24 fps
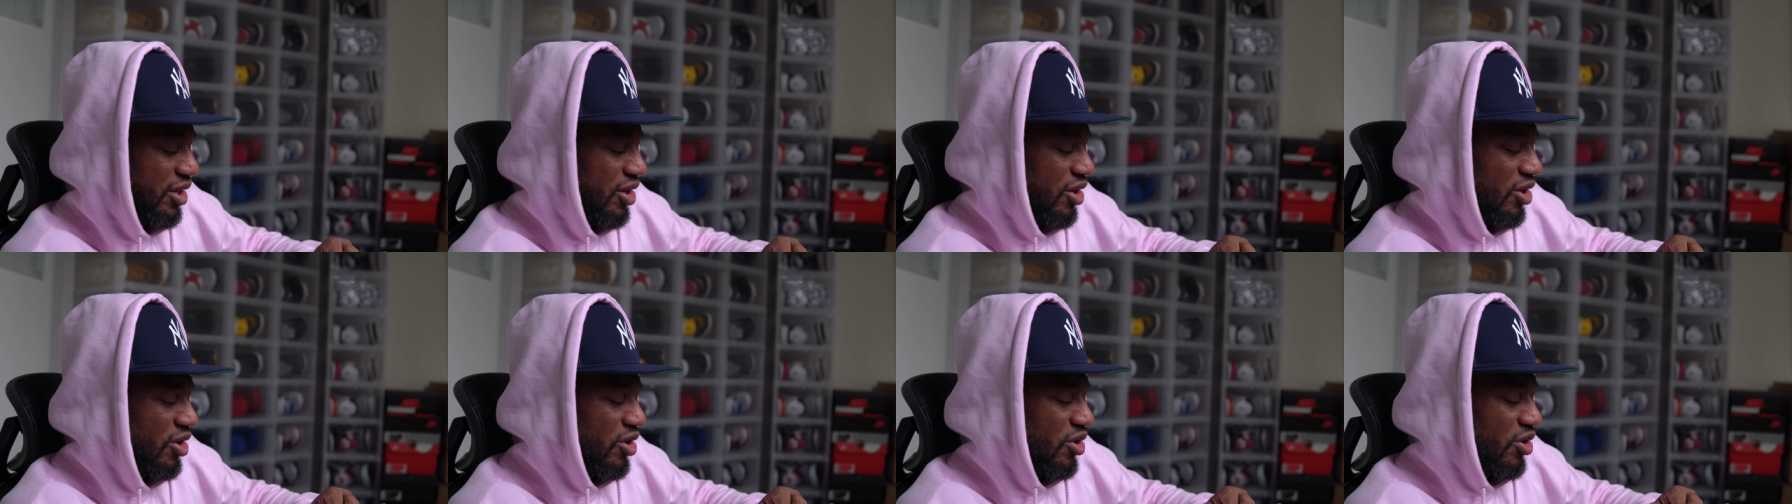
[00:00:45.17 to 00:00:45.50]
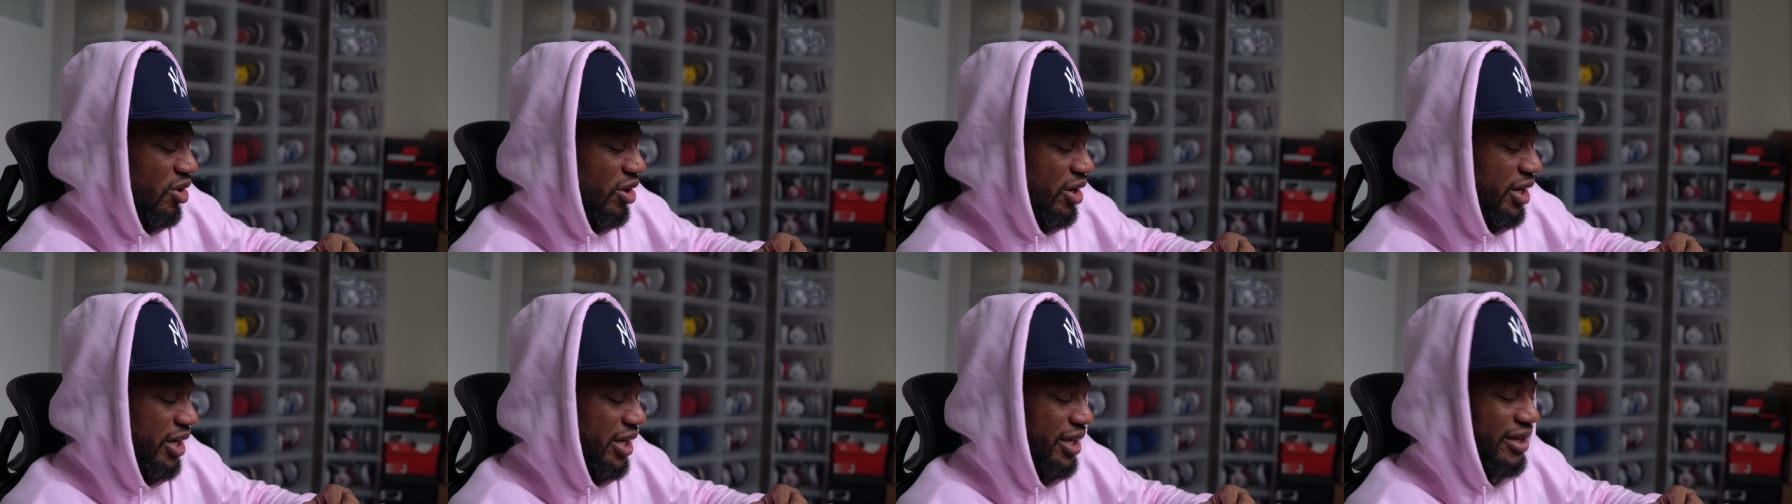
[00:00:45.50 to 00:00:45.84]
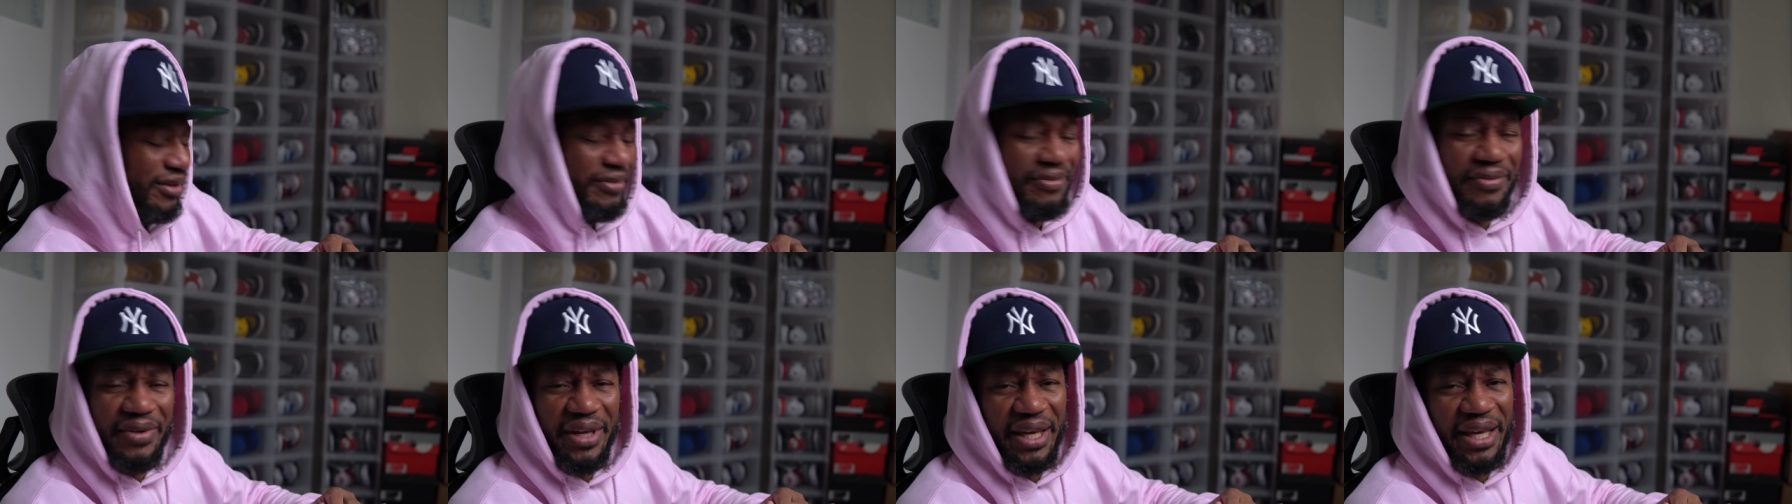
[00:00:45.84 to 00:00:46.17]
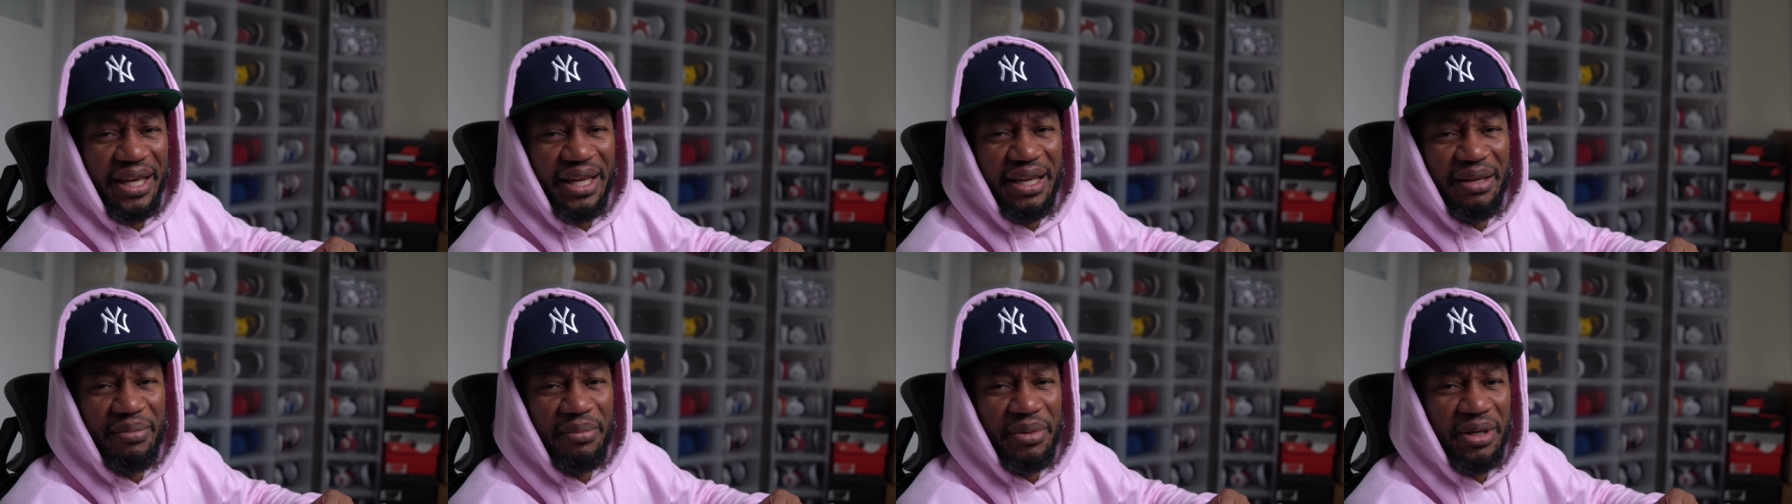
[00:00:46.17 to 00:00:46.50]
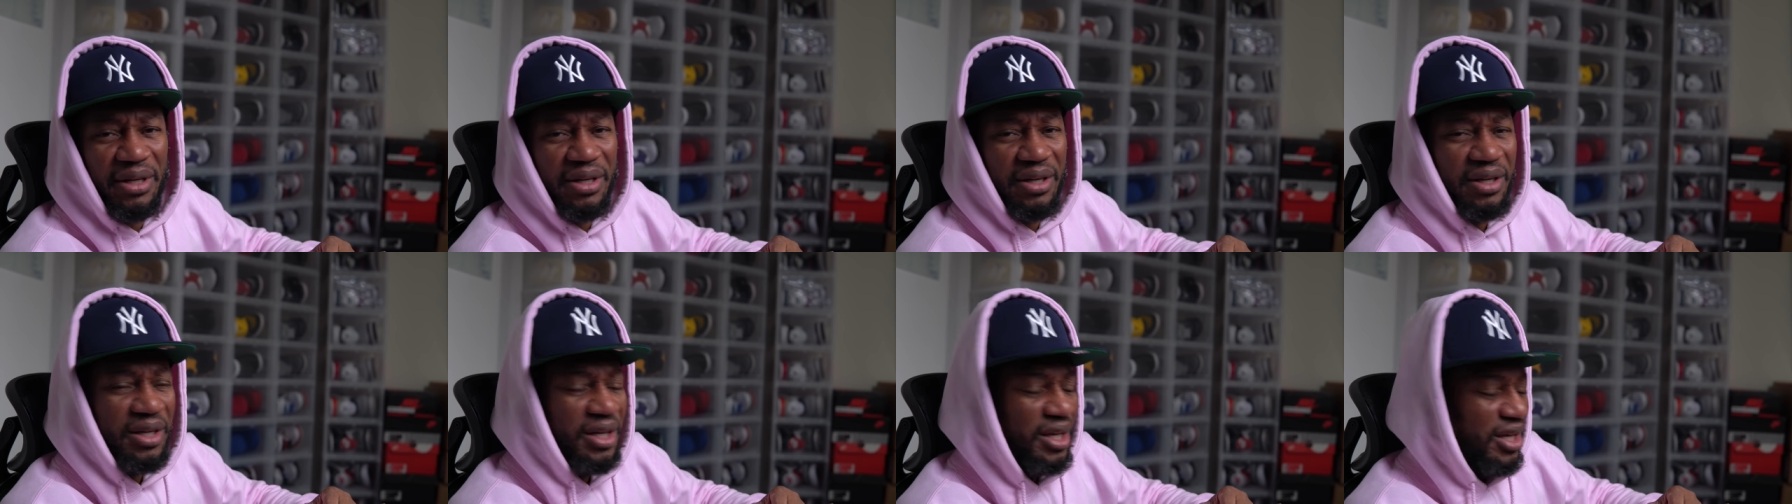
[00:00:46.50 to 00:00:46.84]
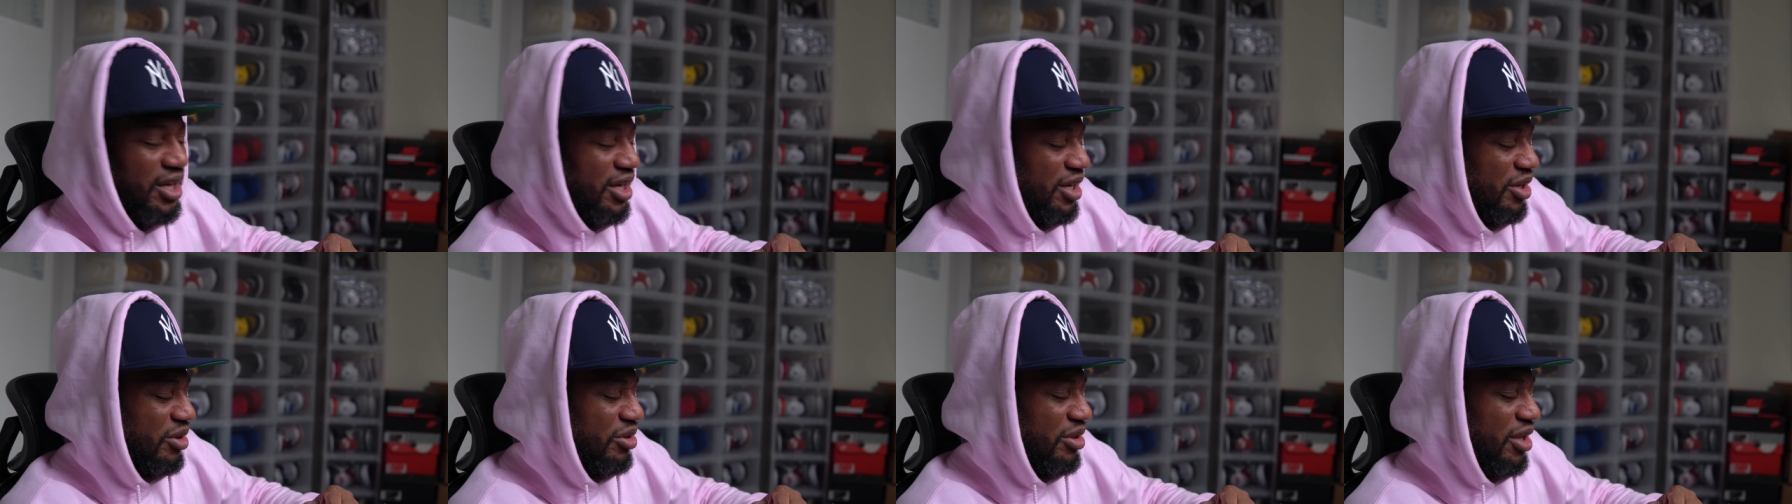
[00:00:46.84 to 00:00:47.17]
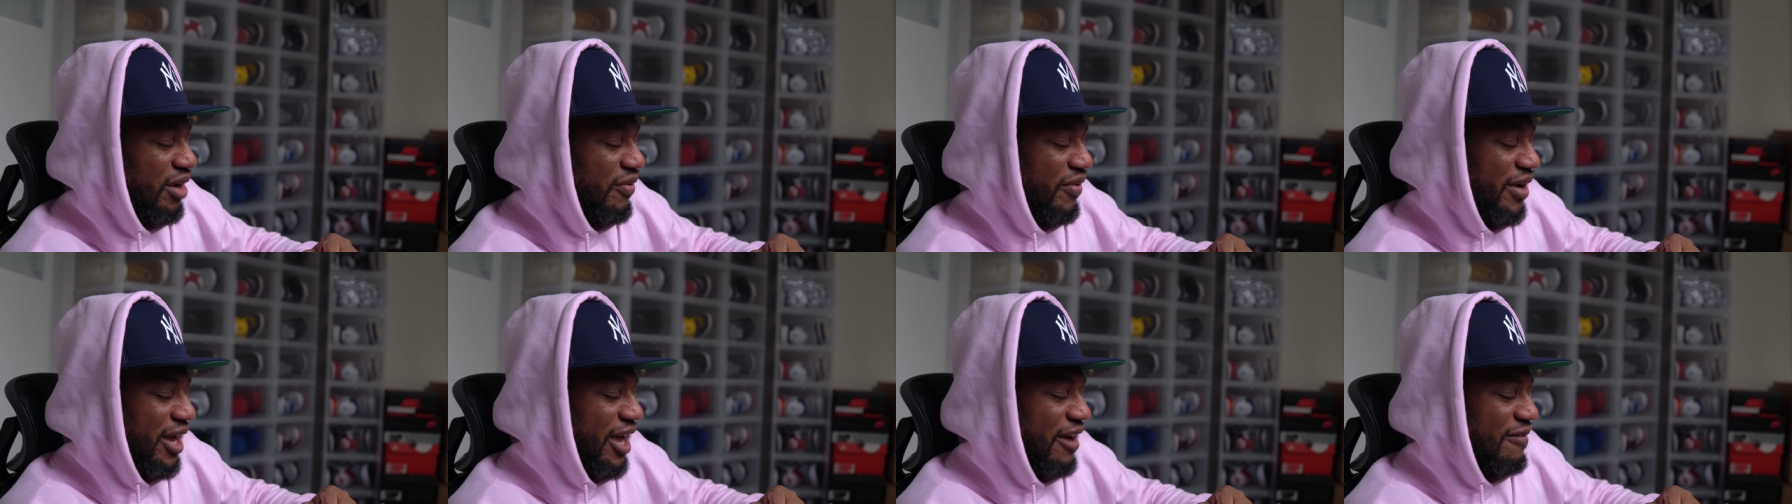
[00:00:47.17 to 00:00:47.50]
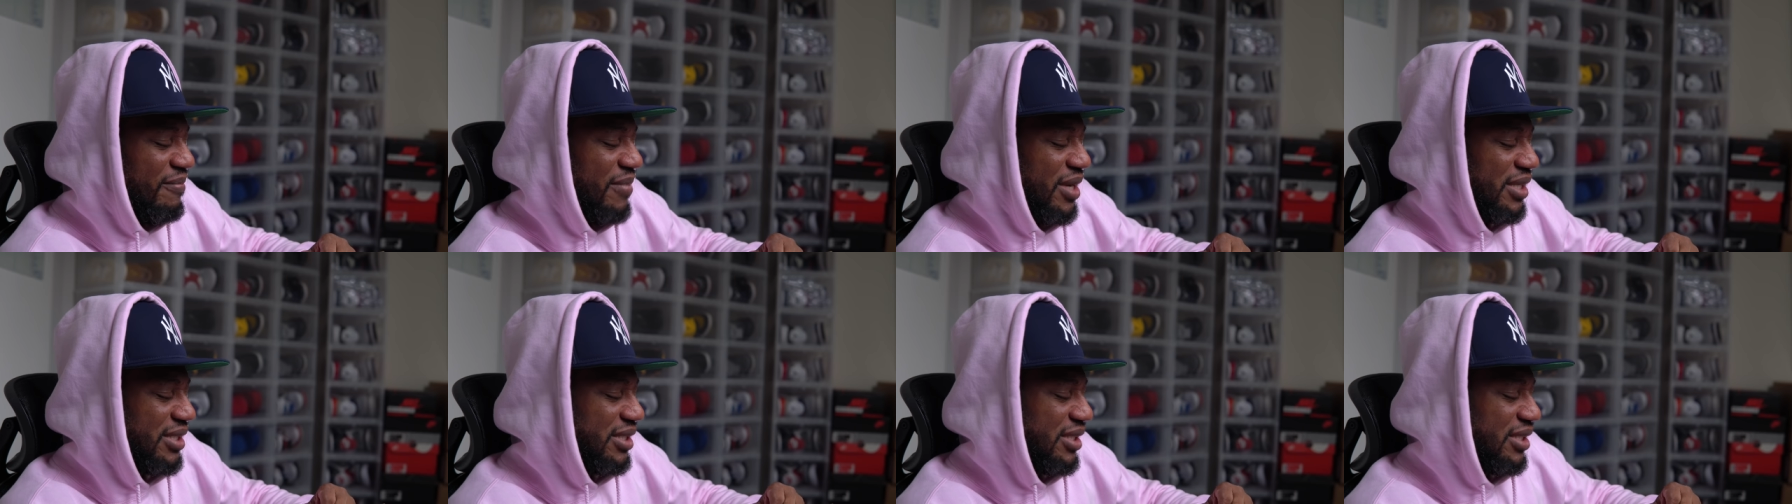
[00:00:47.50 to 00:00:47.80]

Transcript: yo, or via email, you never have my